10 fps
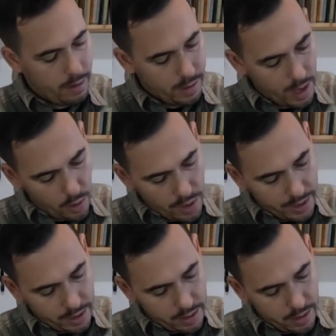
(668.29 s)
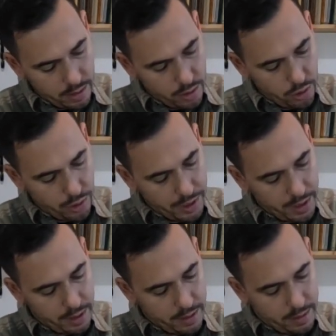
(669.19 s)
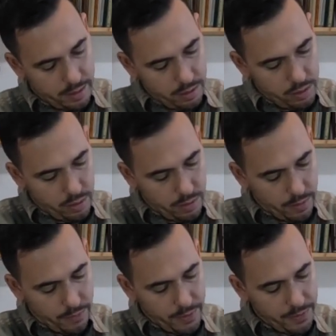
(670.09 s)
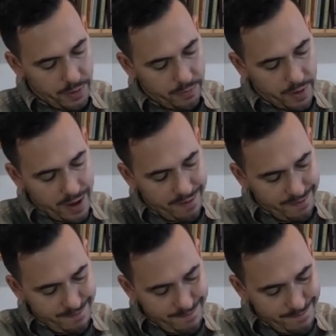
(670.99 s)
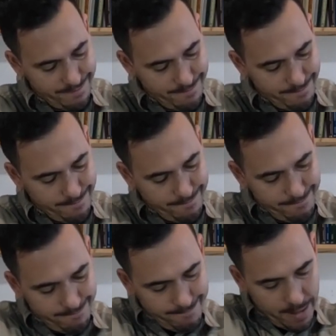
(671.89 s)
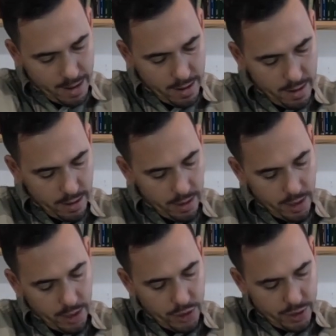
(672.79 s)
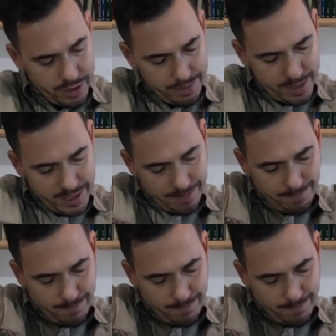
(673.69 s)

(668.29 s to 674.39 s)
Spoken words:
And now I can torque it to 55-inch levers.